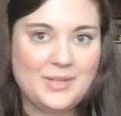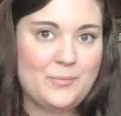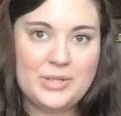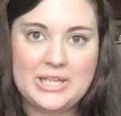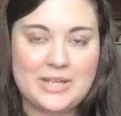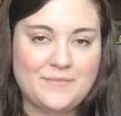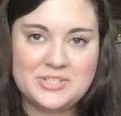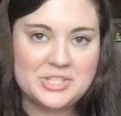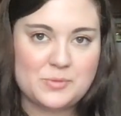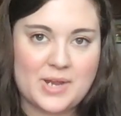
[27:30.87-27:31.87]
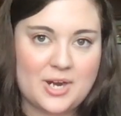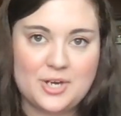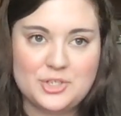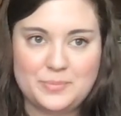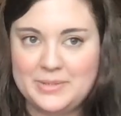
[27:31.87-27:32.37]
really loved the
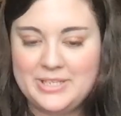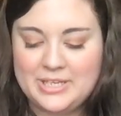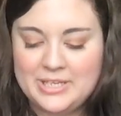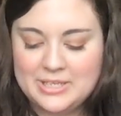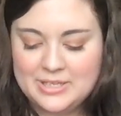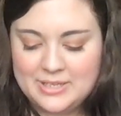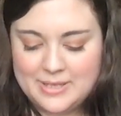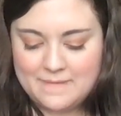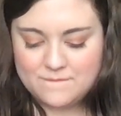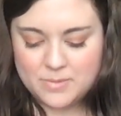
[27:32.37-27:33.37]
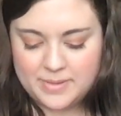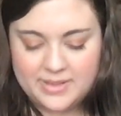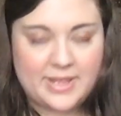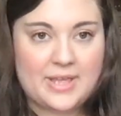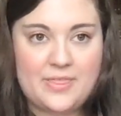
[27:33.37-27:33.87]
Zweigart Jubilee for being
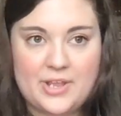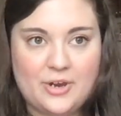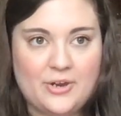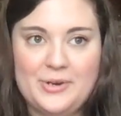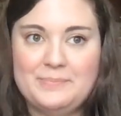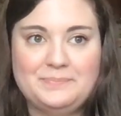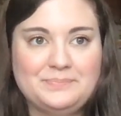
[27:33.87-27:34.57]
like a thicker,